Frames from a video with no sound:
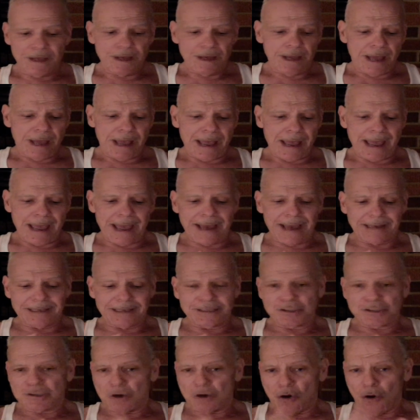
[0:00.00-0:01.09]
and
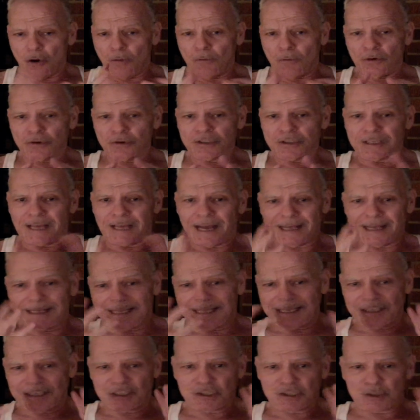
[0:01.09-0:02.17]
it's almost got
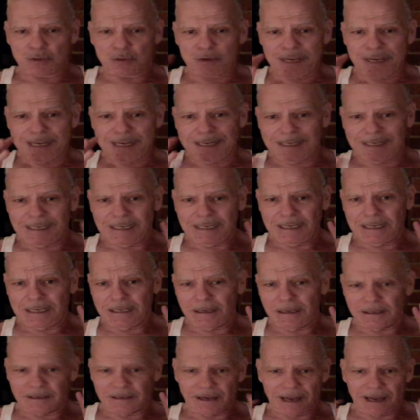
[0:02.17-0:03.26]
this
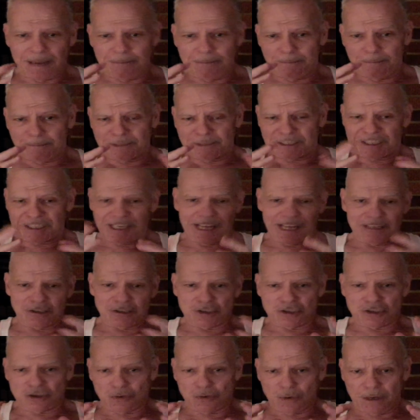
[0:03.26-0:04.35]
3D type
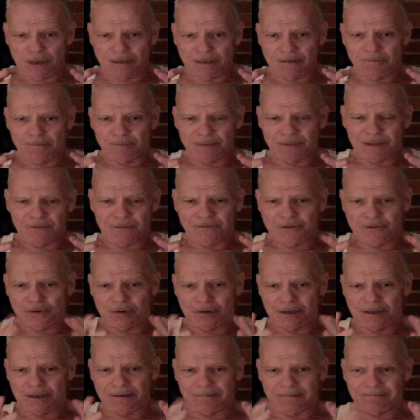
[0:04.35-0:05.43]
sense to it, if you
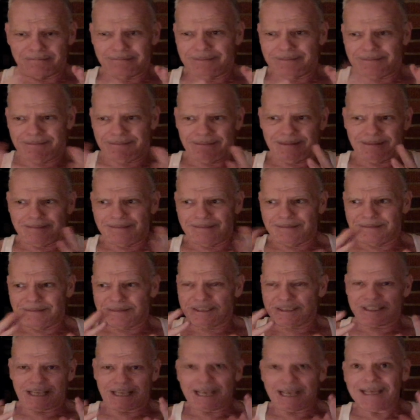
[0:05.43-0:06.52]
can
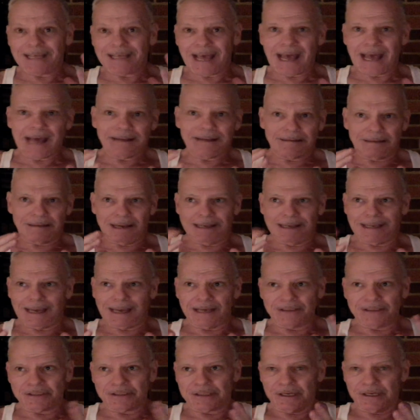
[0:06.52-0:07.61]
say that, I
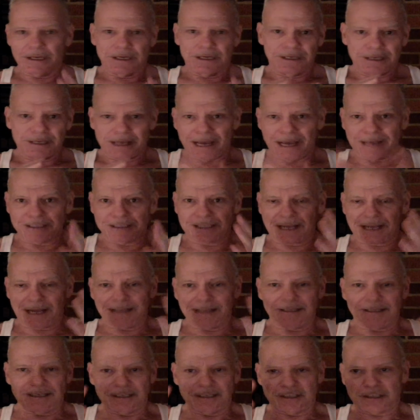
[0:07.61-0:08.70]
guess. Yeah, it's
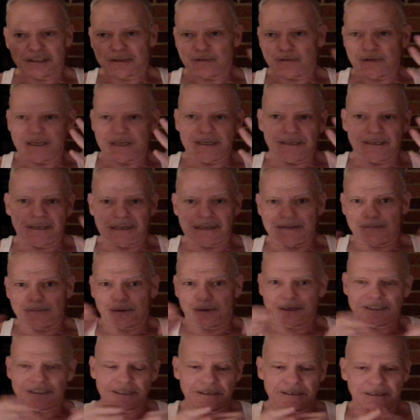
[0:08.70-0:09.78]
got this 3D
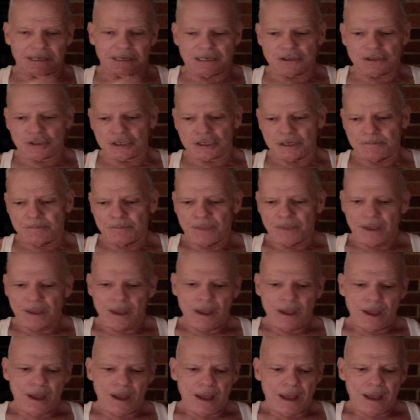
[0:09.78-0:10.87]
presentation.
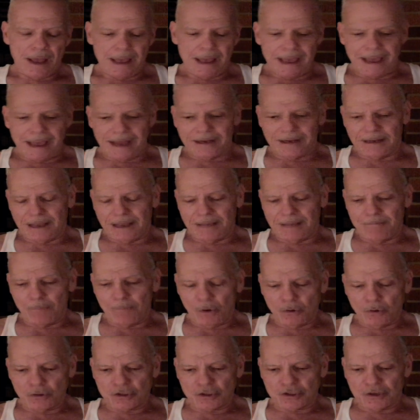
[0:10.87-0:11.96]
And
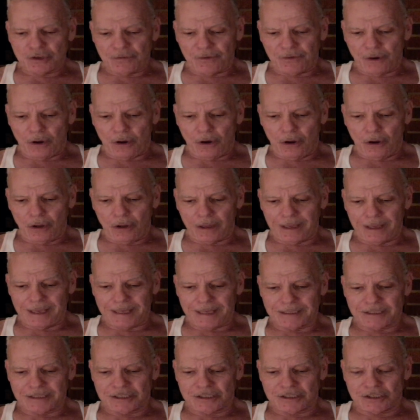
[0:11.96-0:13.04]
most of all, it's